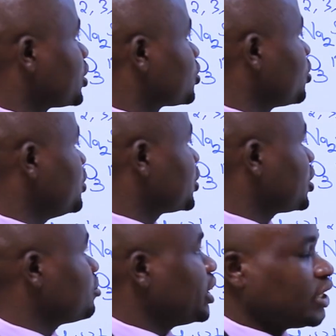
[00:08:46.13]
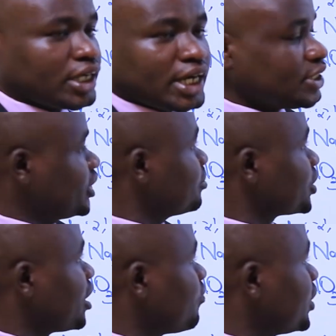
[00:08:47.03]
So we start by calcium
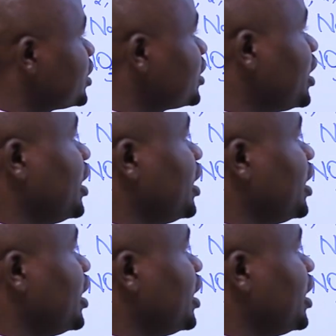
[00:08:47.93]
sulfate.